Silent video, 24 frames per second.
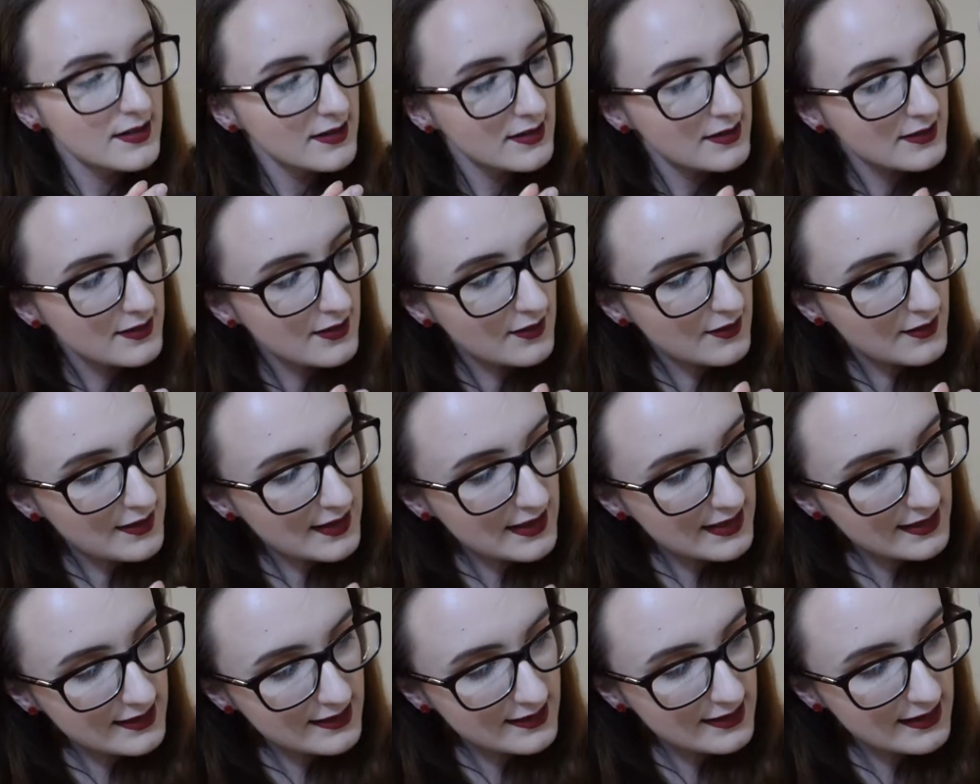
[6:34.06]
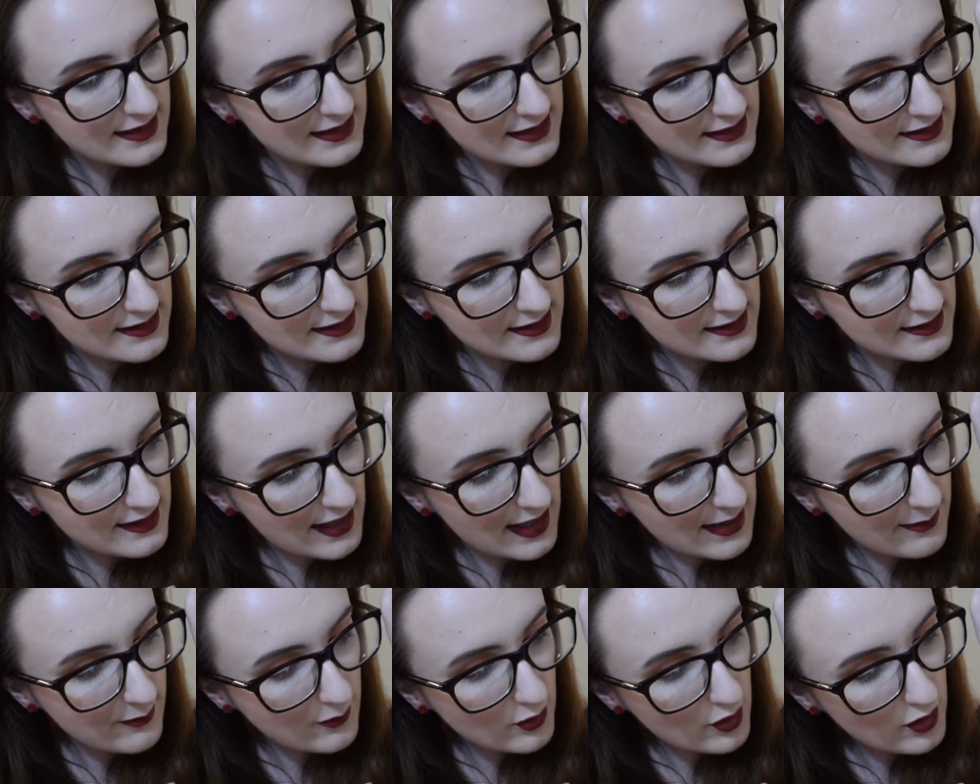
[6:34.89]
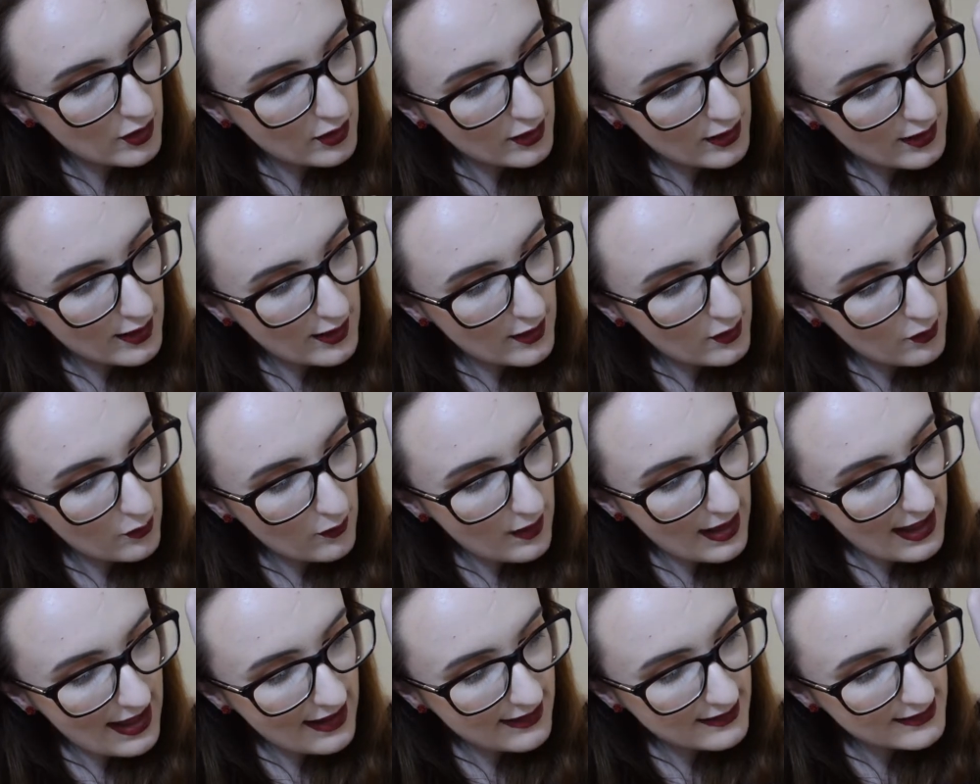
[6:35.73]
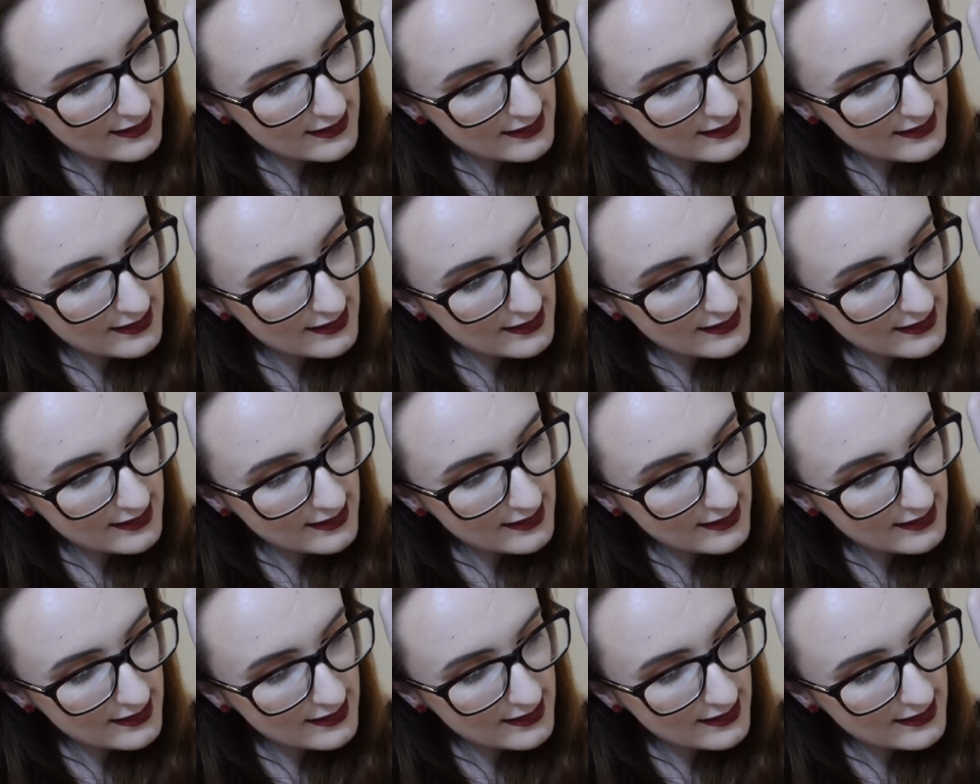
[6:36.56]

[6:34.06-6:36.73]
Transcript: So this is the same colour wet.